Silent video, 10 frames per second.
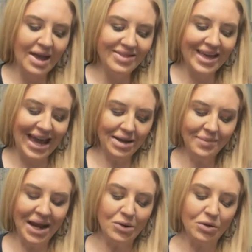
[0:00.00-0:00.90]
The
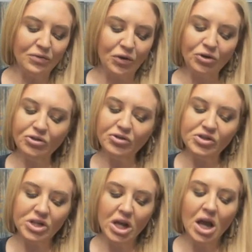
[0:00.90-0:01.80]
hangman
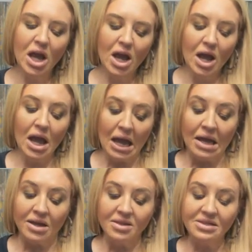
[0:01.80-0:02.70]
reversed.
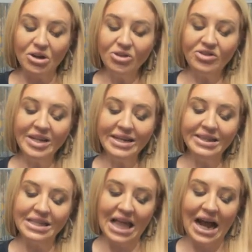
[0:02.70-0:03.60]
They're seeing
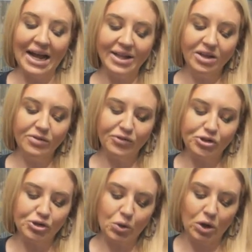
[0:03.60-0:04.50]
the light, that's for
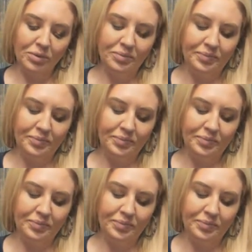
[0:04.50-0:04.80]
sure.